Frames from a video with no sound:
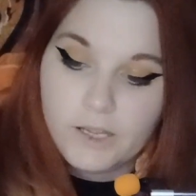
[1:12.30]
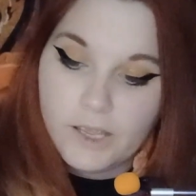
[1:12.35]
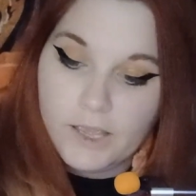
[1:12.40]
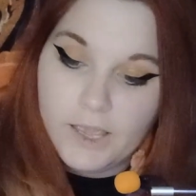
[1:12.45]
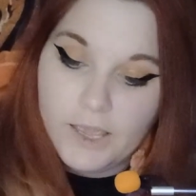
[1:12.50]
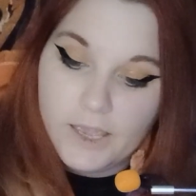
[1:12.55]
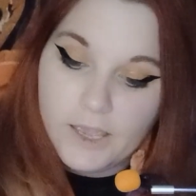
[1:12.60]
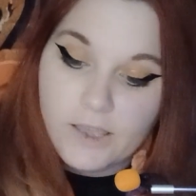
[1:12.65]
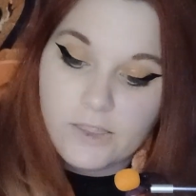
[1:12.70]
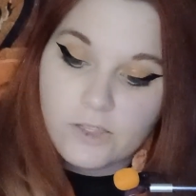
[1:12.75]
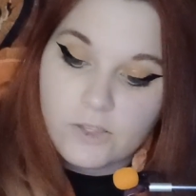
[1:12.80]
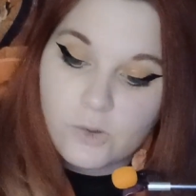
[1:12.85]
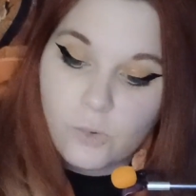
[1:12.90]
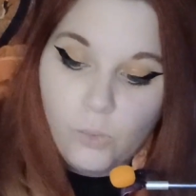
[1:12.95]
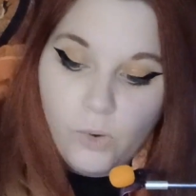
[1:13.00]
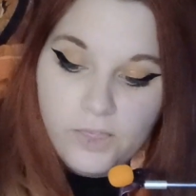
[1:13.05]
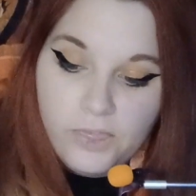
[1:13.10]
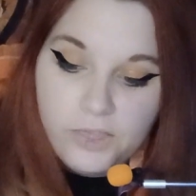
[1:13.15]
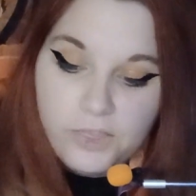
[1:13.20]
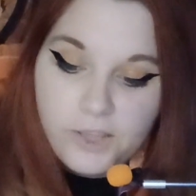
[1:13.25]
and the
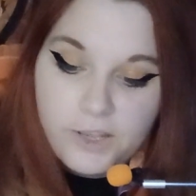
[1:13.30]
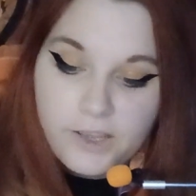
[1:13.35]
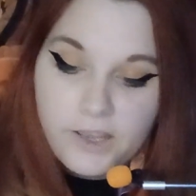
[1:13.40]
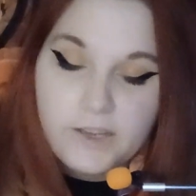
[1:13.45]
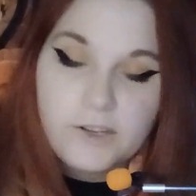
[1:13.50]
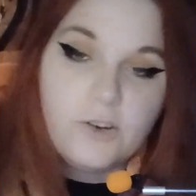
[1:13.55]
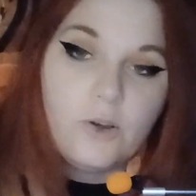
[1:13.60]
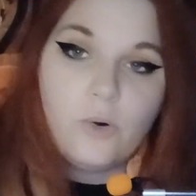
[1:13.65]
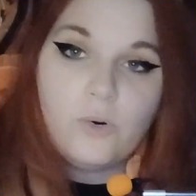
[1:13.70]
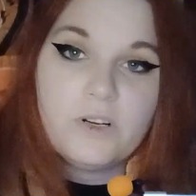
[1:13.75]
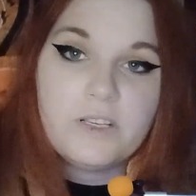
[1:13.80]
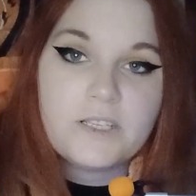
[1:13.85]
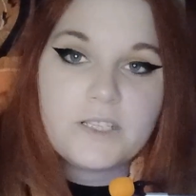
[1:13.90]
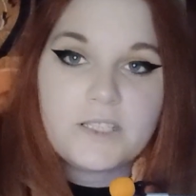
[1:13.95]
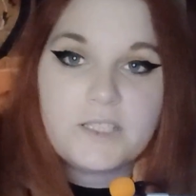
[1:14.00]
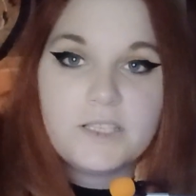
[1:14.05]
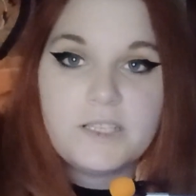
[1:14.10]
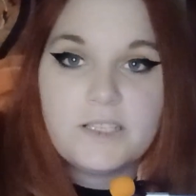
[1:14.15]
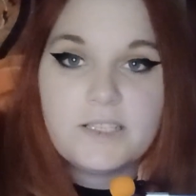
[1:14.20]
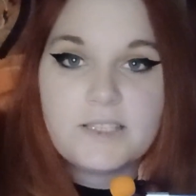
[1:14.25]
one thing I
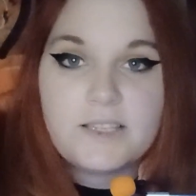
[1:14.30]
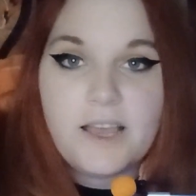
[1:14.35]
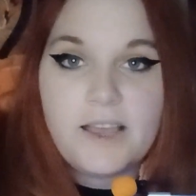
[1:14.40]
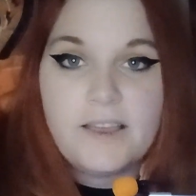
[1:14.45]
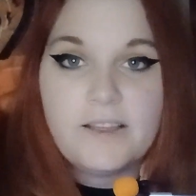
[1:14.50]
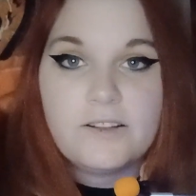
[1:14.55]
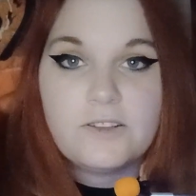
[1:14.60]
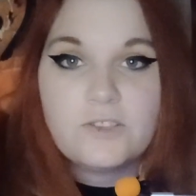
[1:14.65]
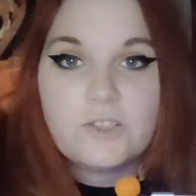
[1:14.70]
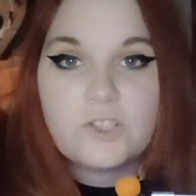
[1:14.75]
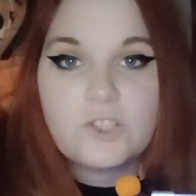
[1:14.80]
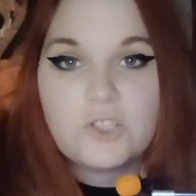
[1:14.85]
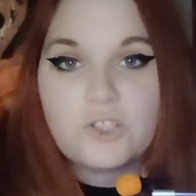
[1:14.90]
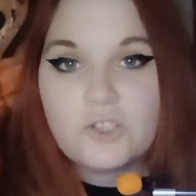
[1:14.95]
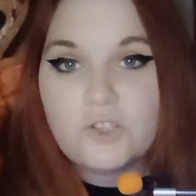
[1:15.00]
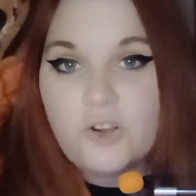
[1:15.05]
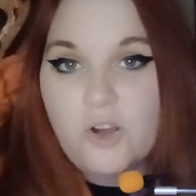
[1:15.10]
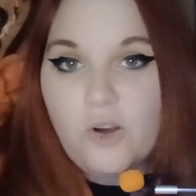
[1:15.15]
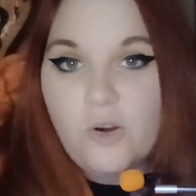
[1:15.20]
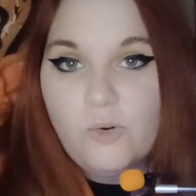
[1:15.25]
notice is that
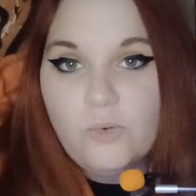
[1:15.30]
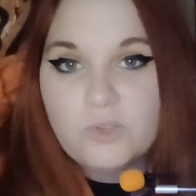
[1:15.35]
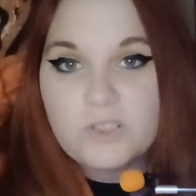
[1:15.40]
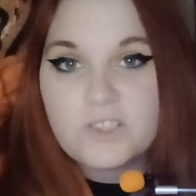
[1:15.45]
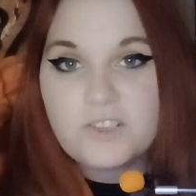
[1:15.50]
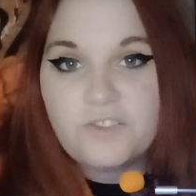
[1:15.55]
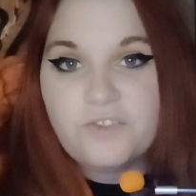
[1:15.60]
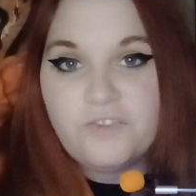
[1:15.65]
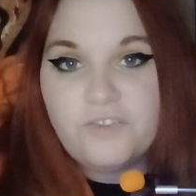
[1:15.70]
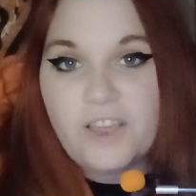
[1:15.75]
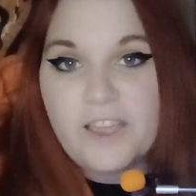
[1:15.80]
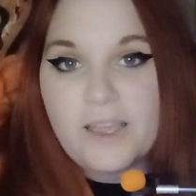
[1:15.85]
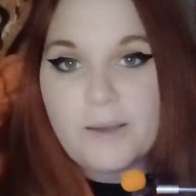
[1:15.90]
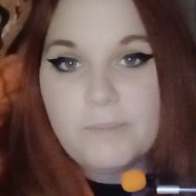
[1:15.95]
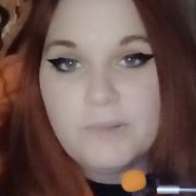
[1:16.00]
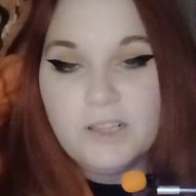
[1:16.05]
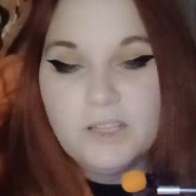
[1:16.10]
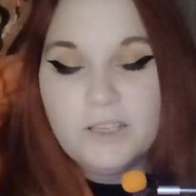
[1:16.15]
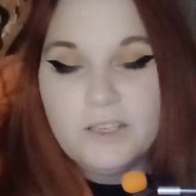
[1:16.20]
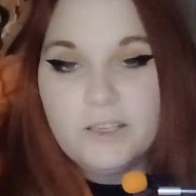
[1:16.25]
Snow's
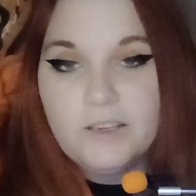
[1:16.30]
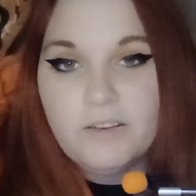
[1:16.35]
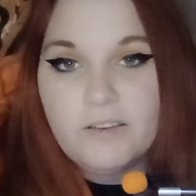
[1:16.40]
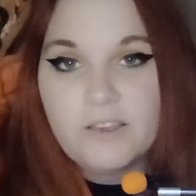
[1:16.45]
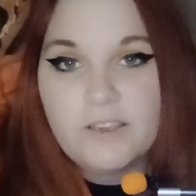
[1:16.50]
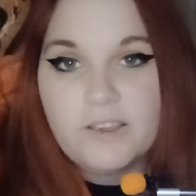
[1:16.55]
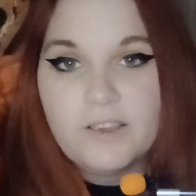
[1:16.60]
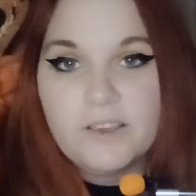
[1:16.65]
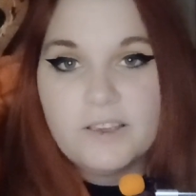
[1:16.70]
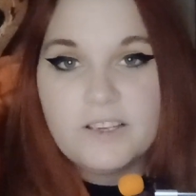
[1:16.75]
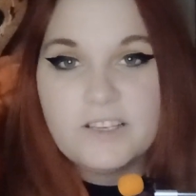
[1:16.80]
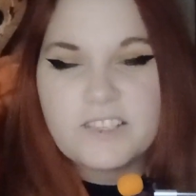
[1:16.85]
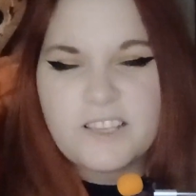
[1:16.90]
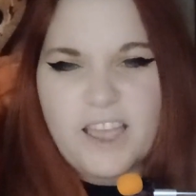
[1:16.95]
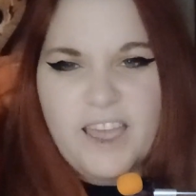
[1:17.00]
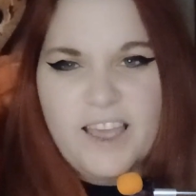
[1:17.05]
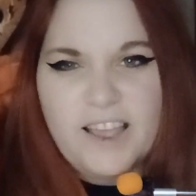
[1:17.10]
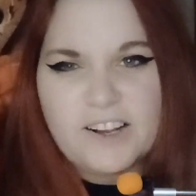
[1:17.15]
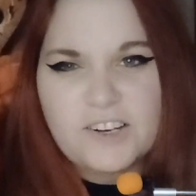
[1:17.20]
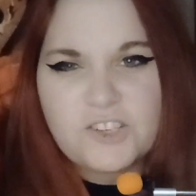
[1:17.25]
family is
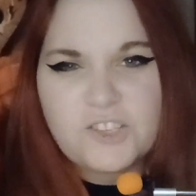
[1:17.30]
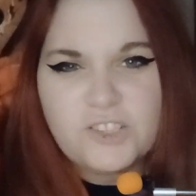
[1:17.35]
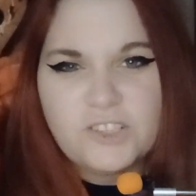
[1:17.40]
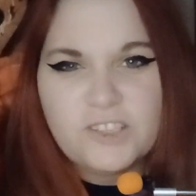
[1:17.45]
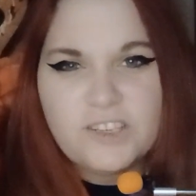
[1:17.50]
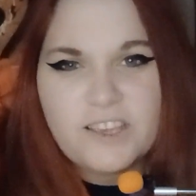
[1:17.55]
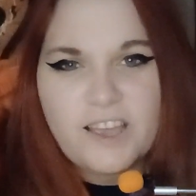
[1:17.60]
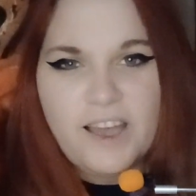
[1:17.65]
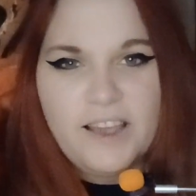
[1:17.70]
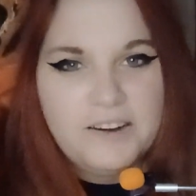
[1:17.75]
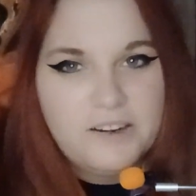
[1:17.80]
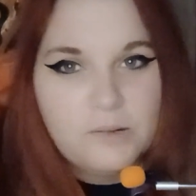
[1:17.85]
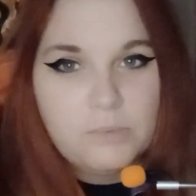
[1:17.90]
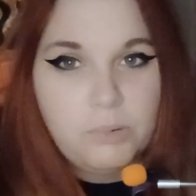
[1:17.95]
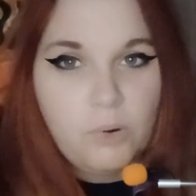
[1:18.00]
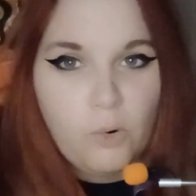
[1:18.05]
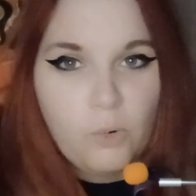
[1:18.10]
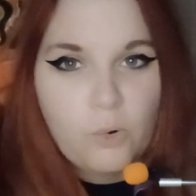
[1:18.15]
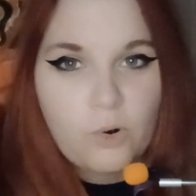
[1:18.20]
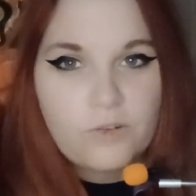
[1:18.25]
actually kind of
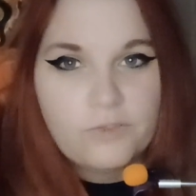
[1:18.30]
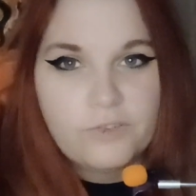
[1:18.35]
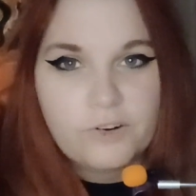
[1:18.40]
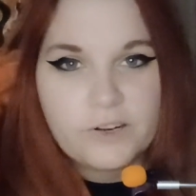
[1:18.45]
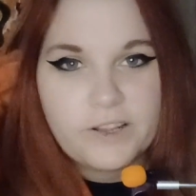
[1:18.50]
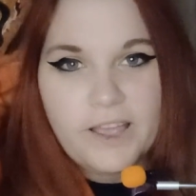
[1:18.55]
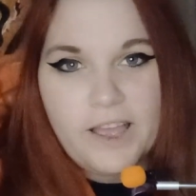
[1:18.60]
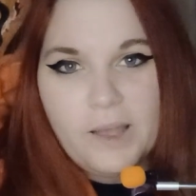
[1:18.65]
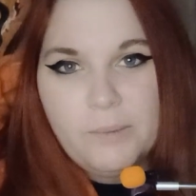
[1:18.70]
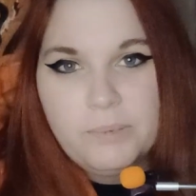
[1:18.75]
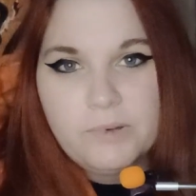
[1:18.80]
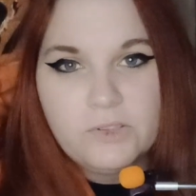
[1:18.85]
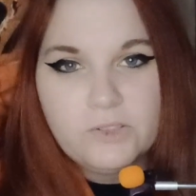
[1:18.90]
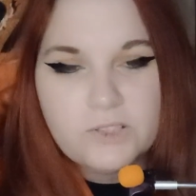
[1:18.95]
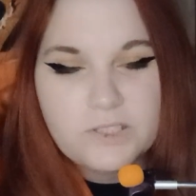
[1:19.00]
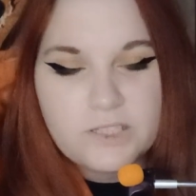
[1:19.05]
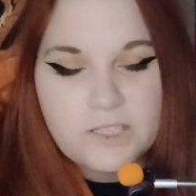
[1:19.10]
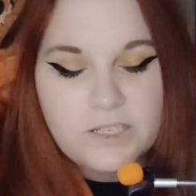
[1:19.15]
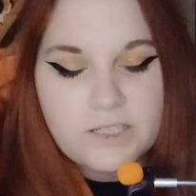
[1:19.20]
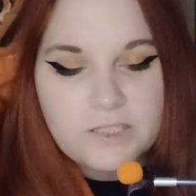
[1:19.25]
poor for capital
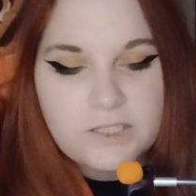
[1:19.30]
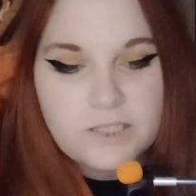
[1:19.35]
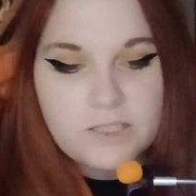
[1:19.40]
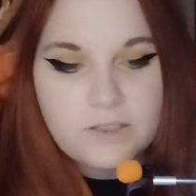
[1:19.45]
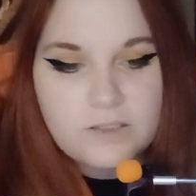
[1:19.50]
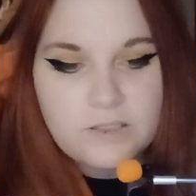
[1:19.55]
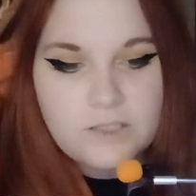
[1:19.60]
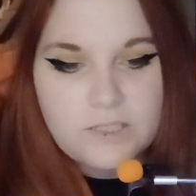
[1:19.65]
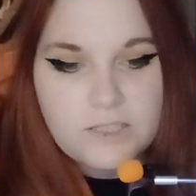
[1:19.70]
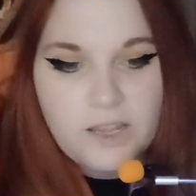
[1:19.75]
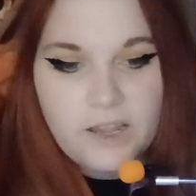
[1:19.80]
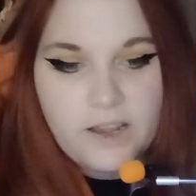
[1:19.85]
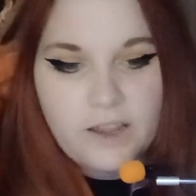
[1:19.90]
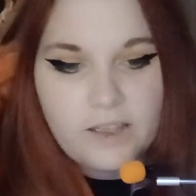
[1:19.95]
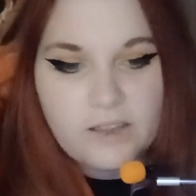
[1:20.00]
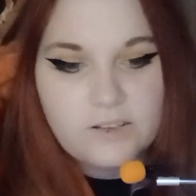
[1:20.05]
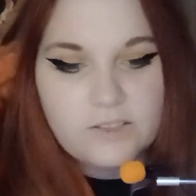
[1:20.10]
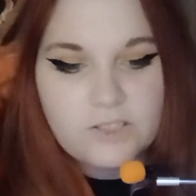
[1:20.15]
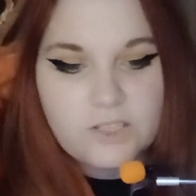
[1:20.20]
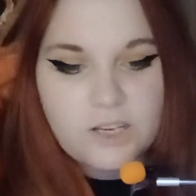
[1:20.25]
citizens,
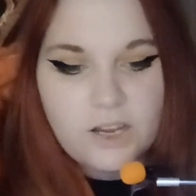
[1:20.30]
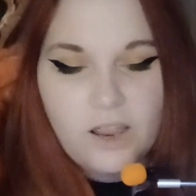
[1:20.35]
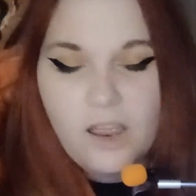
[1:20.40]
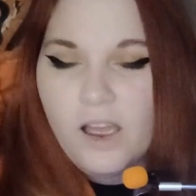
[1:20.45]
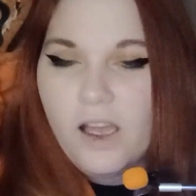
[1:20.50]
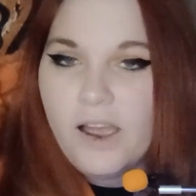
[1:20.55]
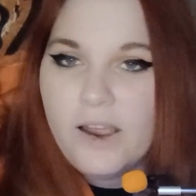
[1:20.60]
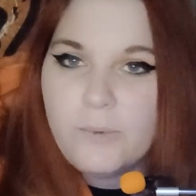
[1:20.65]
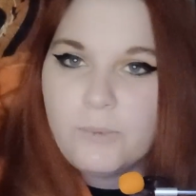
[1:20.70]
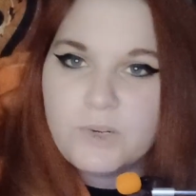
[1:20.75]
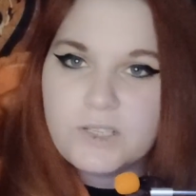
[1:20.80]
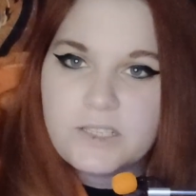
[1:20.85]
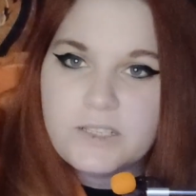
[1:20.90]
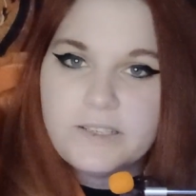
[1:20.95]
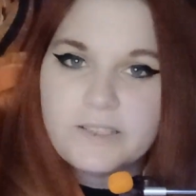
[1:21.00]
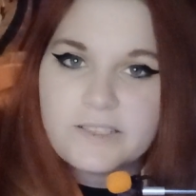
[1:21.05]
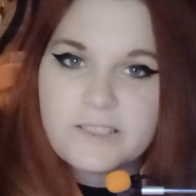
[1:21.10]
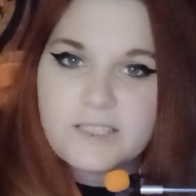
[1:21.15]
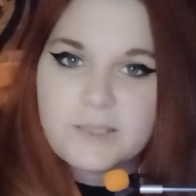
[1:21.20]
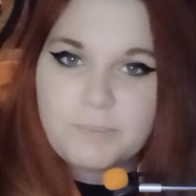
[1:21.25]
and I wasn't
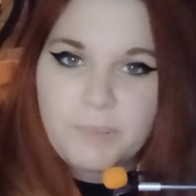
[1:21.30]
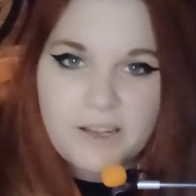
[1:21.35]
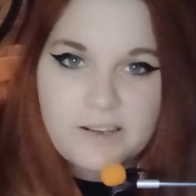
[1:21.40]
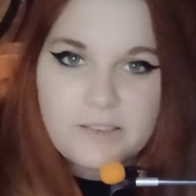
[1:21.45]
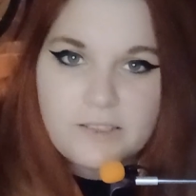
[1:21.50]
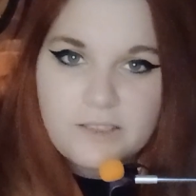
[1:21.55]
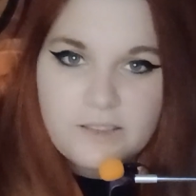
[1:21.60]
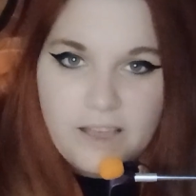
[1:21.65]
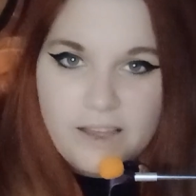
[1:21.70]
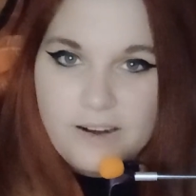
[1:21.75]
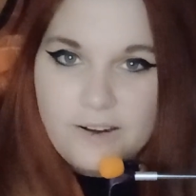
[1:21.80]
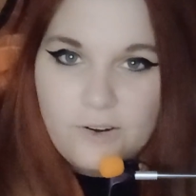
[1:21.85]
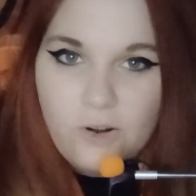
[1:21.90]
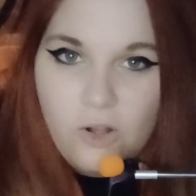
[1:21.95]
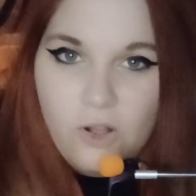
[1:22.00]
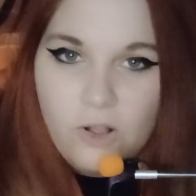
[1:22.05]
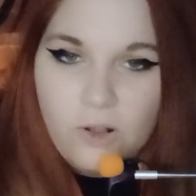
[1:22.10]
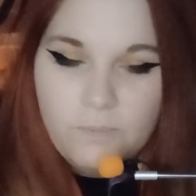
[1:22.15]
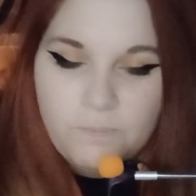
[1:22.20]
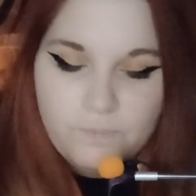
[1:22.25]
expecting that at
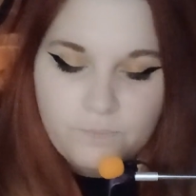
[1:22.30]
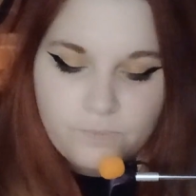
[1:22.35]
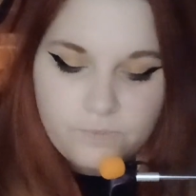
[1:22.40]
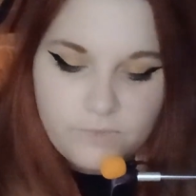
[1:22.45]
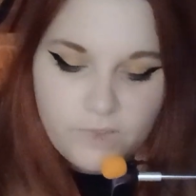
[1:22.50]
all,